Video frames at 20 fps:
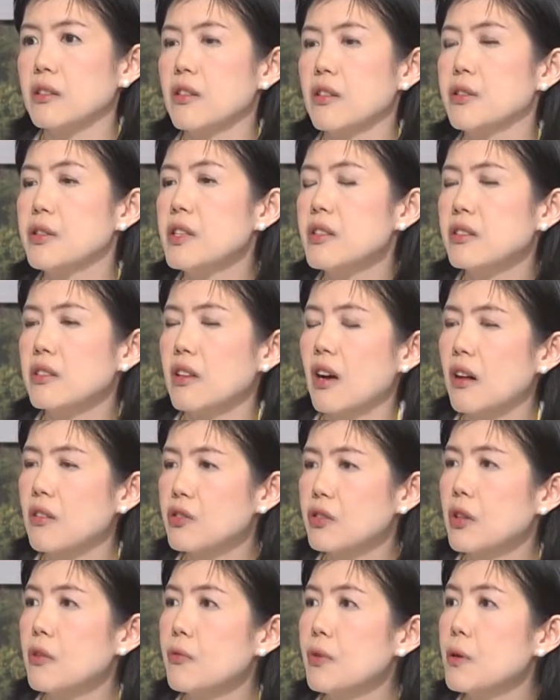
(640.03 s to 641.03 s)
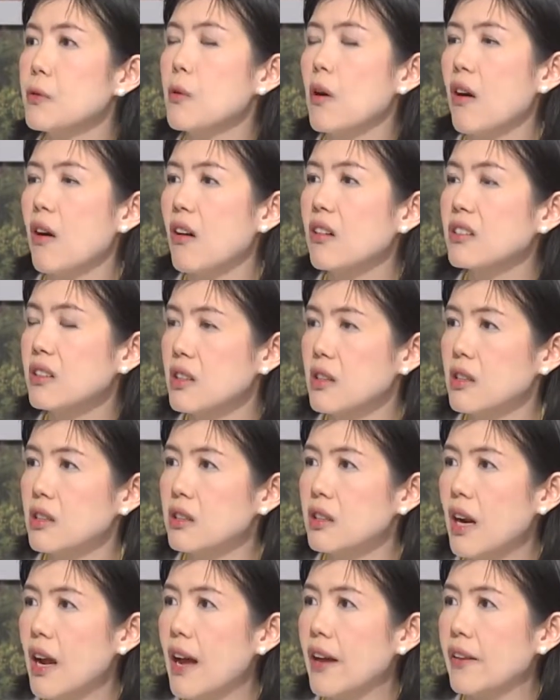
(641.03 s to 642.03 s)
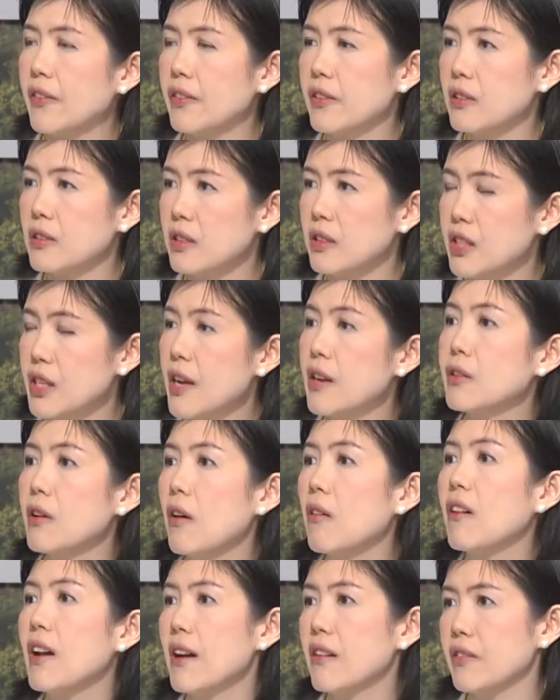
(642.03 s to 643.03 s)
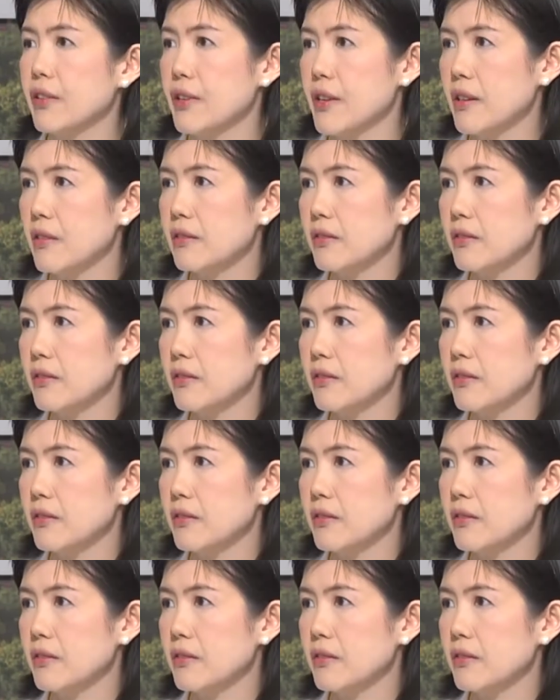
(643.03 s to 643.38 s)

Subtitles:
this ulcer will occur at the anal area.